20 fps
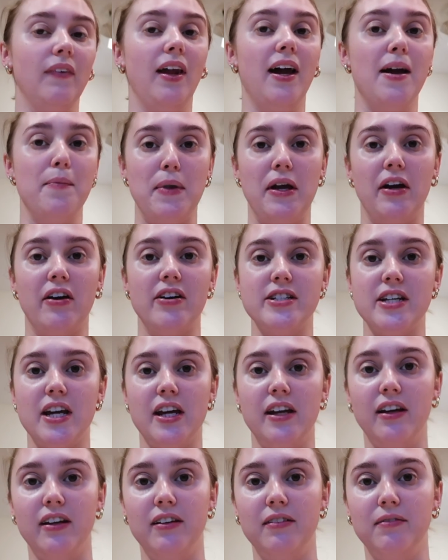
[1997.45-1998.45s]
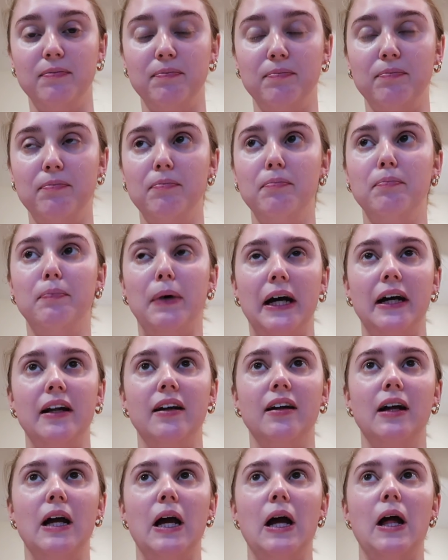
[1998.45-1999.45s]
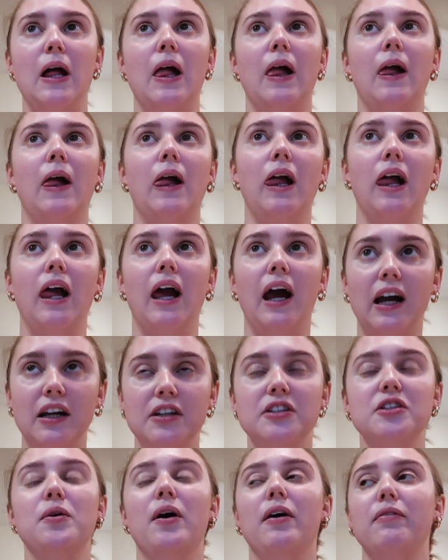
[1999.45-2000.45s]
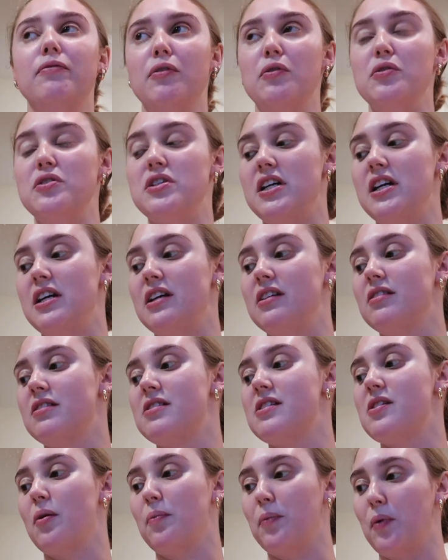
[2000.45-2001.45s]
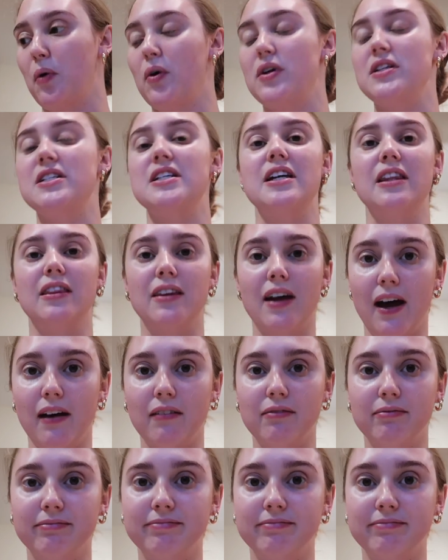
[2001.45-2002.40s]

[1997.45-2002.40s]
I'm irritated, but I do have food to eat, so I'm going to eat that.